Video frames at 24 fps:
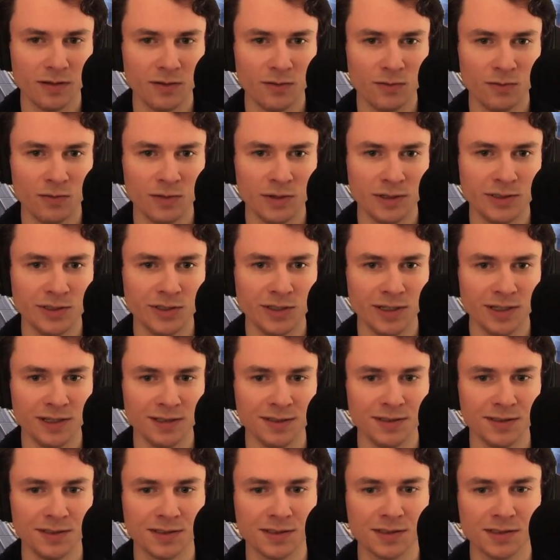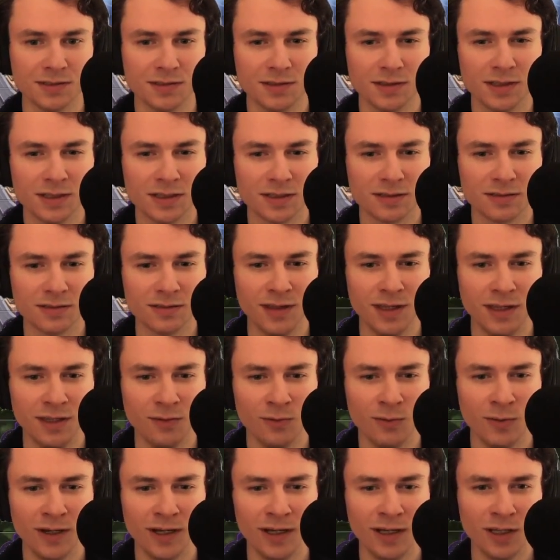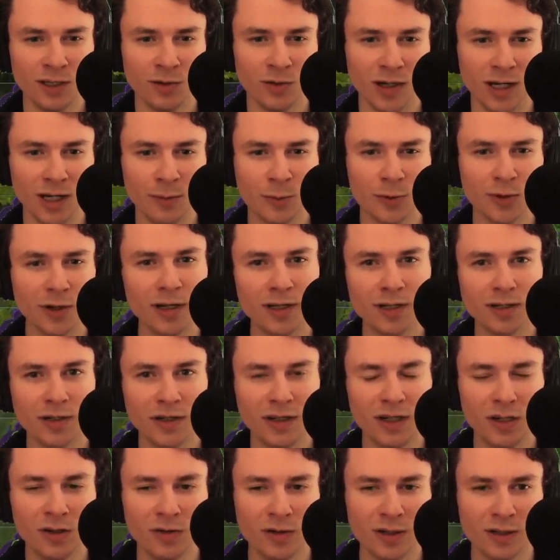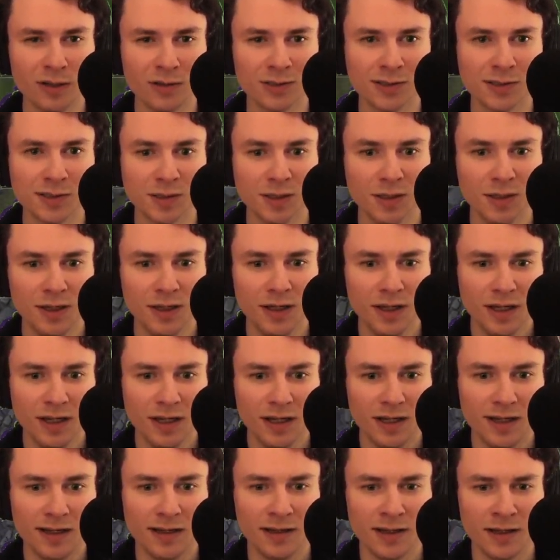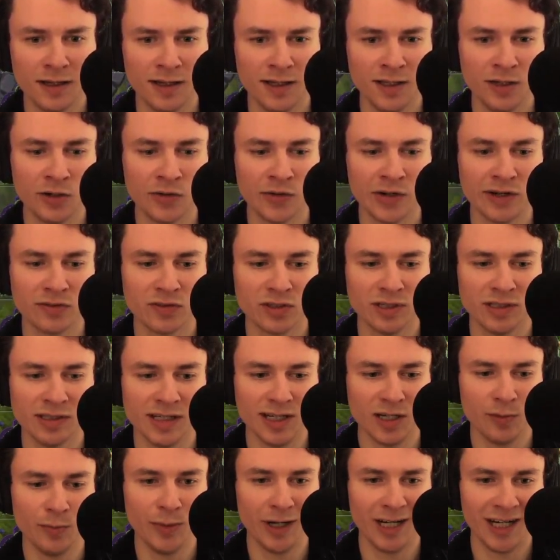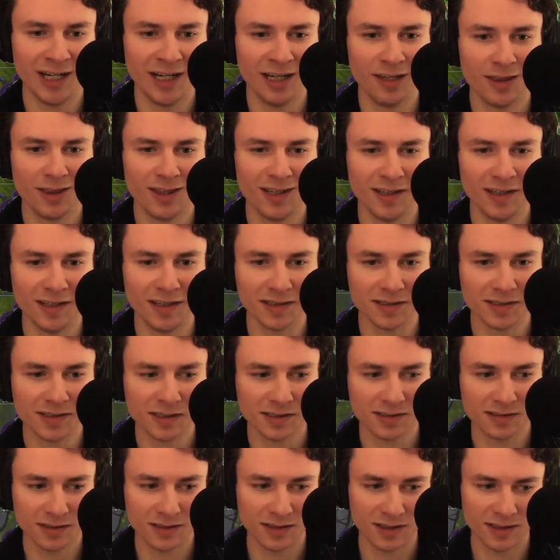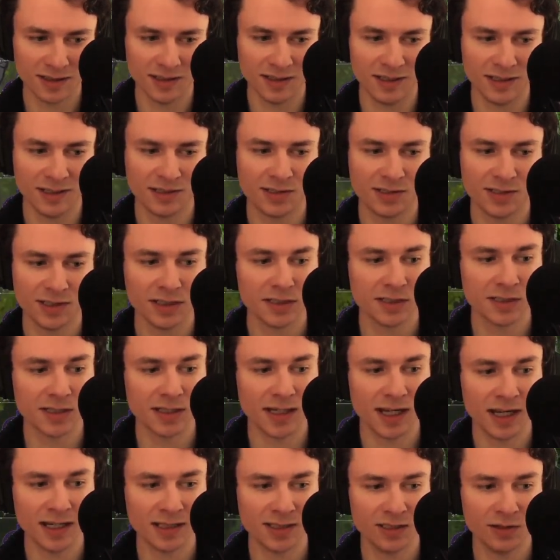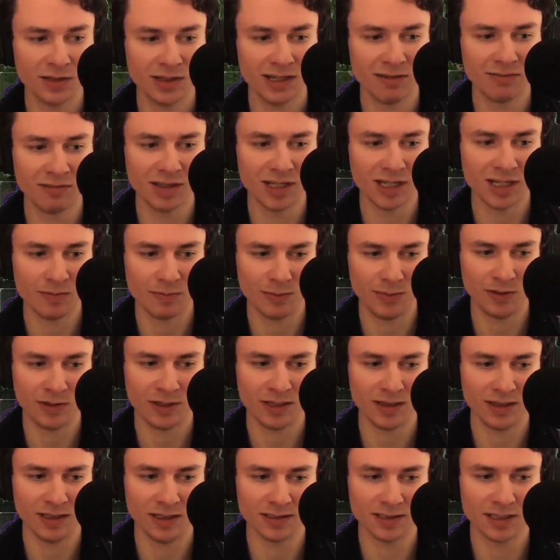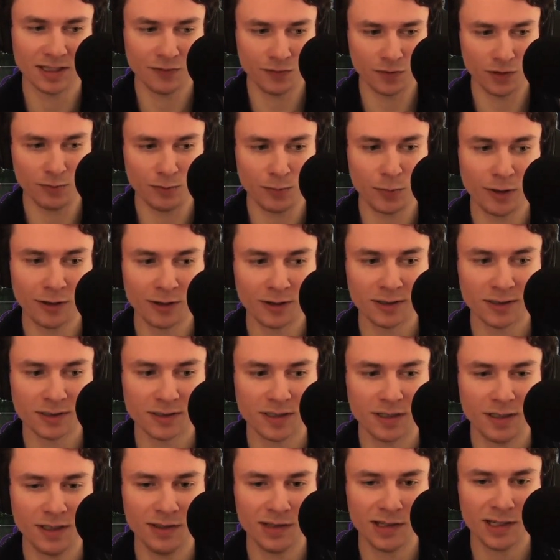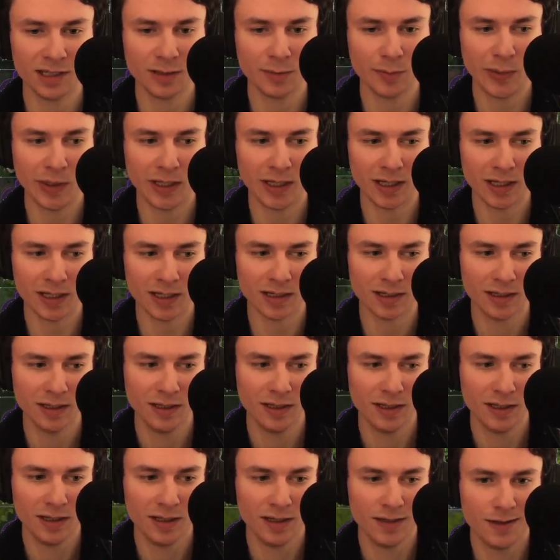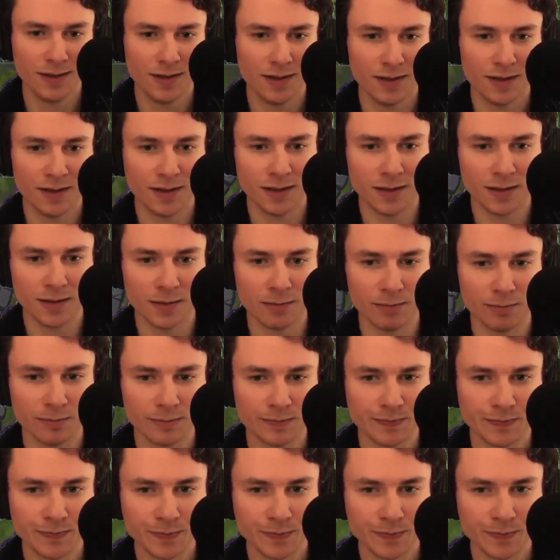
which is the way you upgrade your heroes. You don't have to like buy things. It's just as you level up, you get these different perks that you can pick that